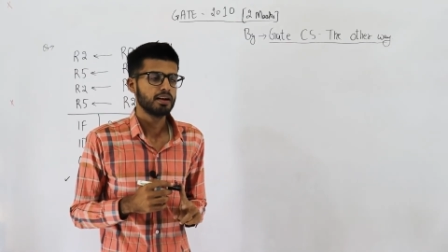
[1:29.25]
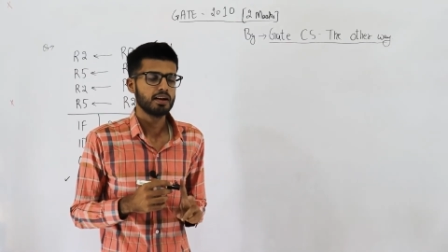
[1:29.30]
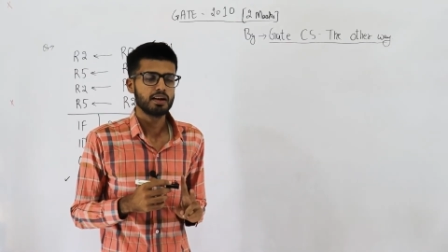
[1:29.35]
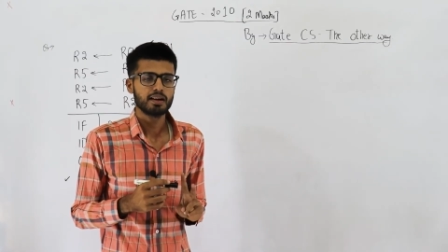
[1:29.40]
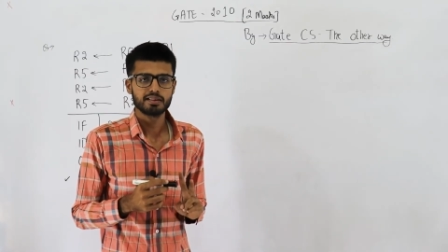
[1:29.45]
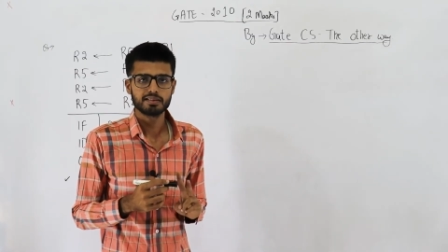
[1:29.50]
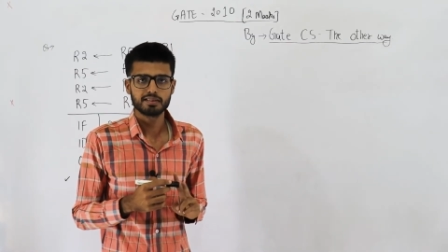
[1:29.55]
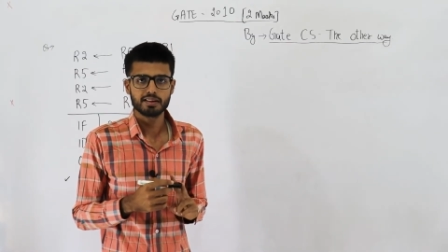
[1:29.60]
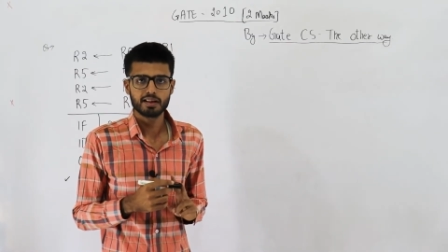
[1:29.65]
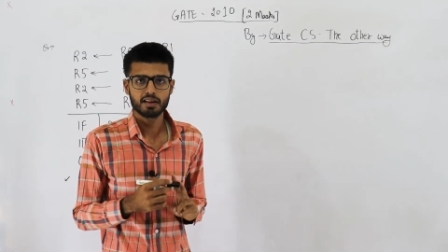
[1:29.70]

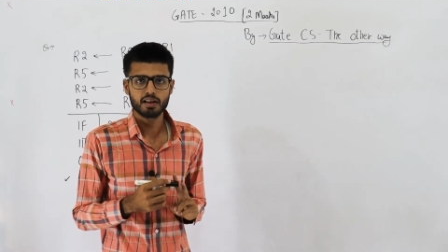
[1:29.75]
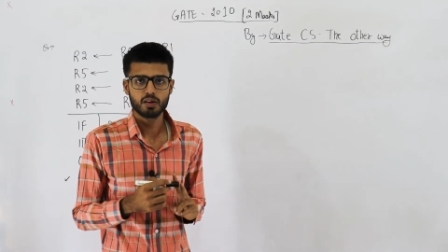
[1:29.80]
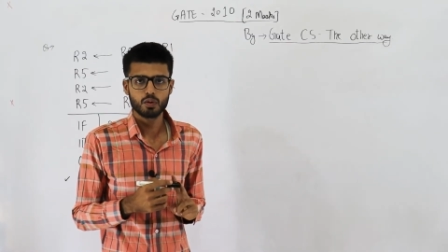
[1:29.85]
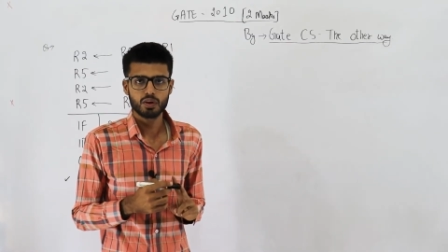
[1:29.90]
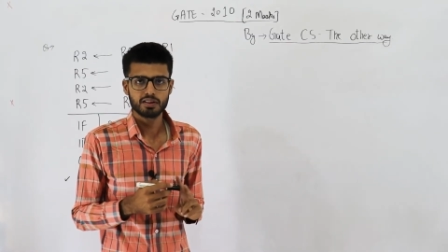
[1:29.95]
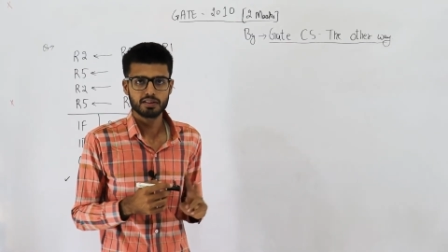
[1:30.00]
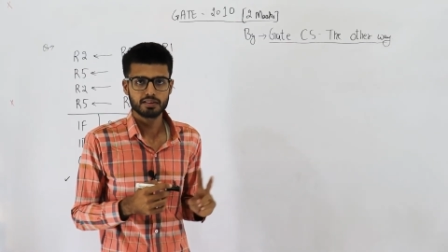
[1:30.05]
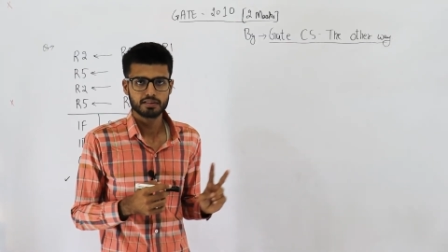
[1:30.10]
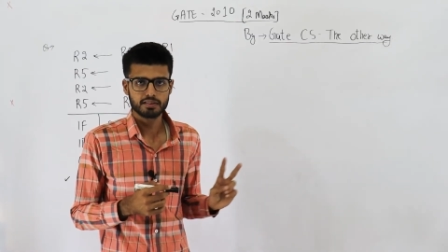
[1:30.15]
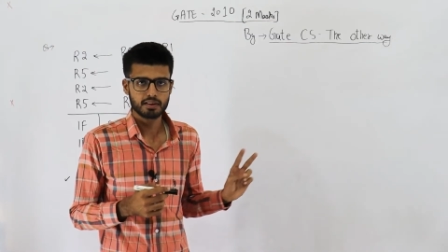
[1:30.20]
And second
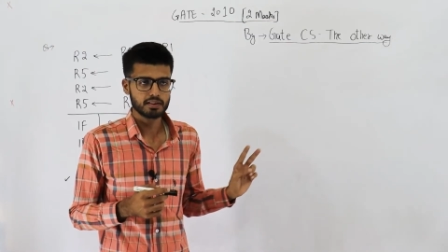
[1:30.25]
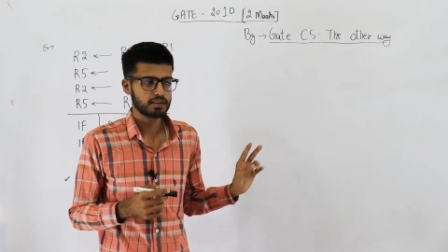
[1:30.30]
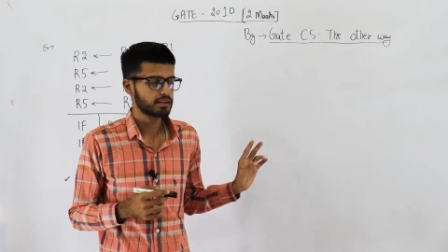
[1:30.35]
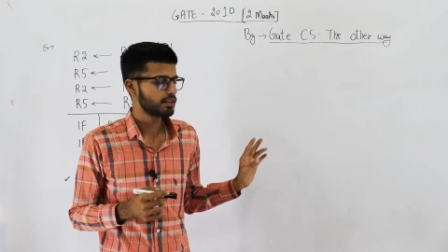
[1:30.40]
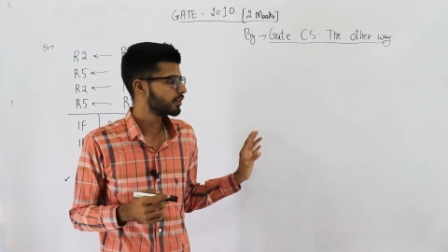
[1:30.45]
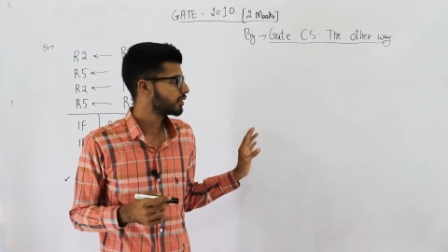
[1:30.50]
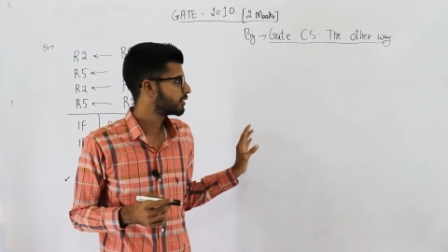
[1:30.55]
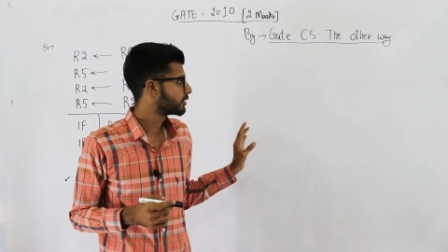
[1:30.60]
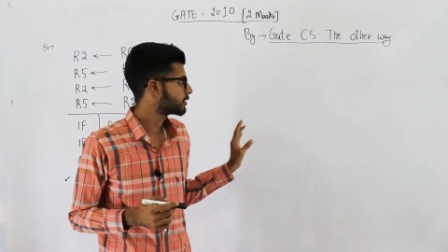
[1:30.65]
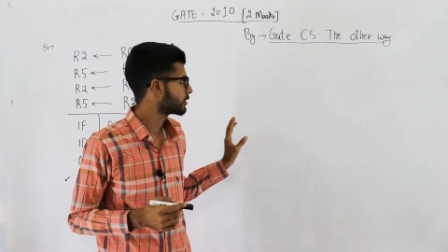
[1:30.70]
one is the
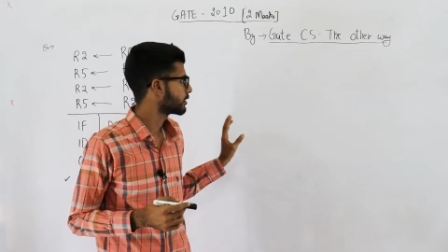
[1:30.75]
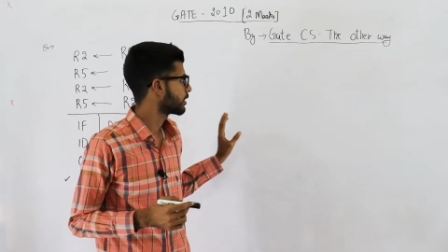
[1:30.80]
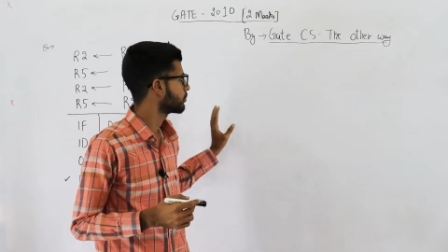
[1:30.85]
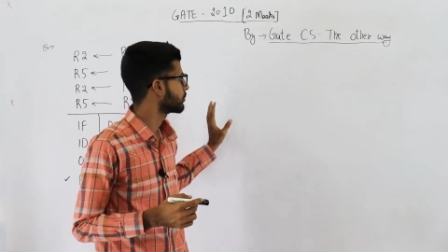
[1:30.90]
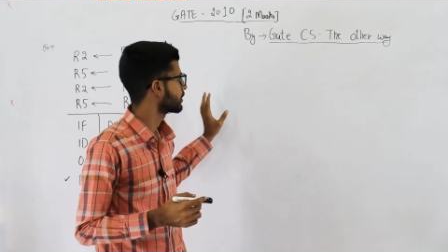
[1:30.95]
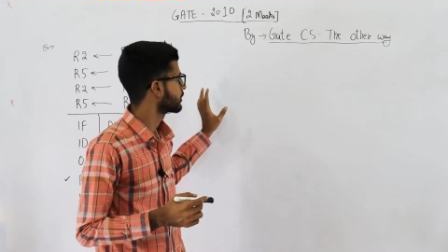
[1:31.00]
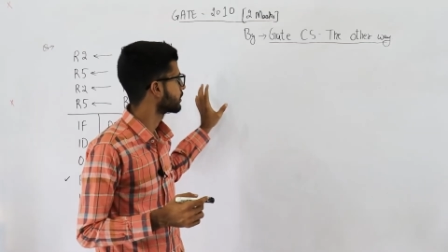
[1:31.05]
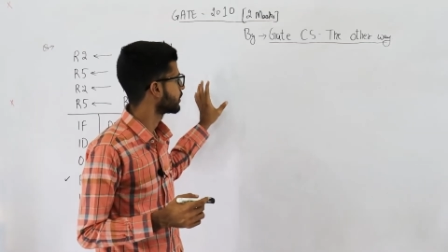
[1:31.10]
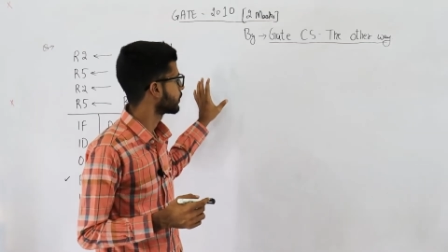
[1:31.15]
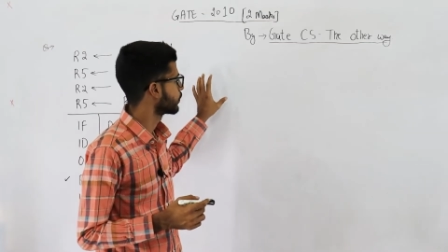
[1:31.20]
traditional
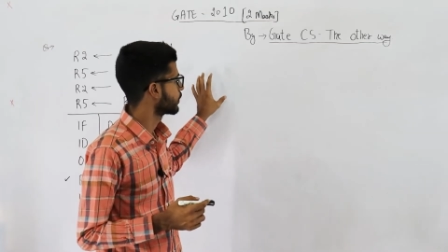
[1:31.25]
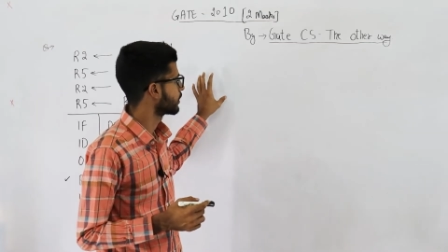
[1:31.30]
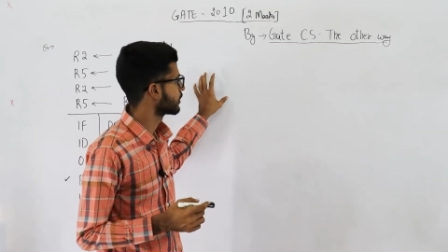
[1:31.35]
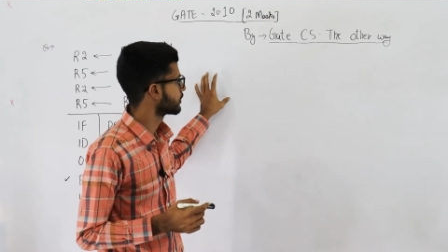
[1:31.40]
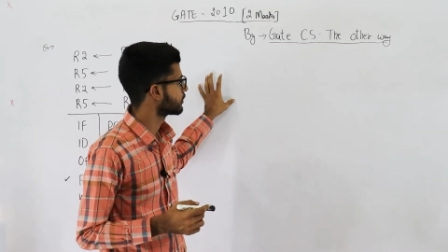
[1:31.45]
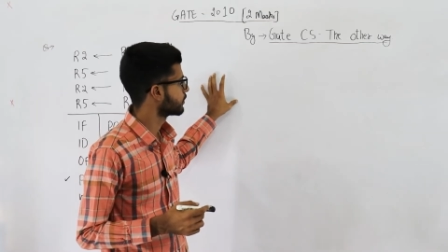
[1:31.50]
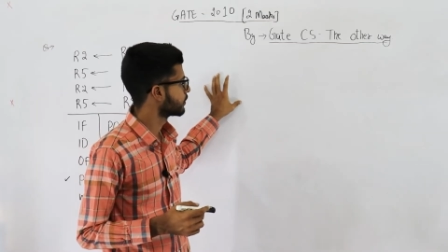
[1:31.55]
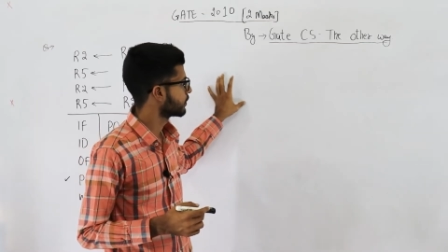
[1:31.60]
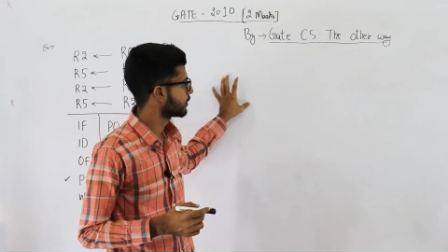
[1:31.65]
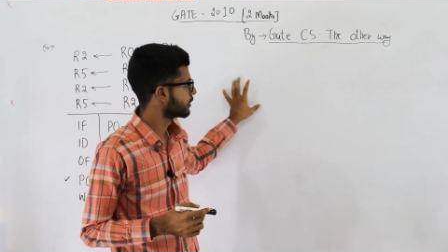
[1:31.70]
method
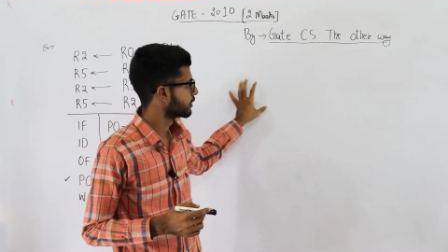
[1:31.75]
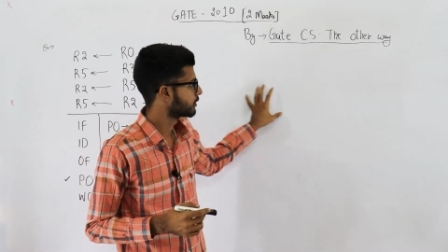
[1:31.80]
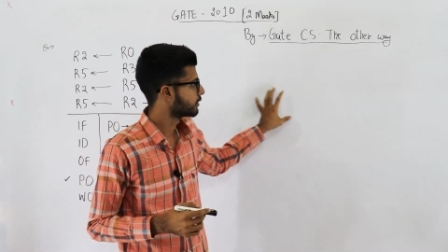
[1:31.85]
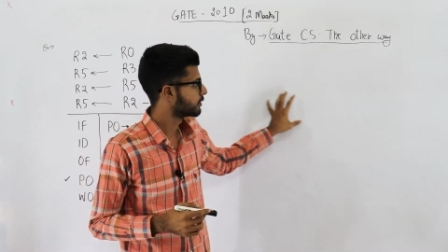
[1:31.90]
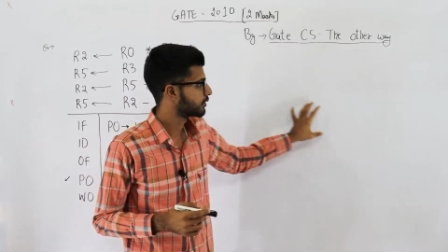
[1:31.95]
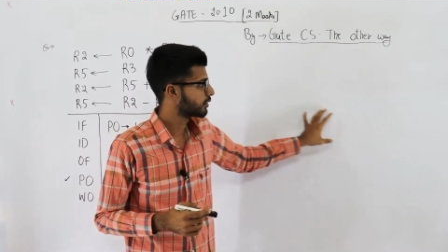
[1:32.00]
where you'll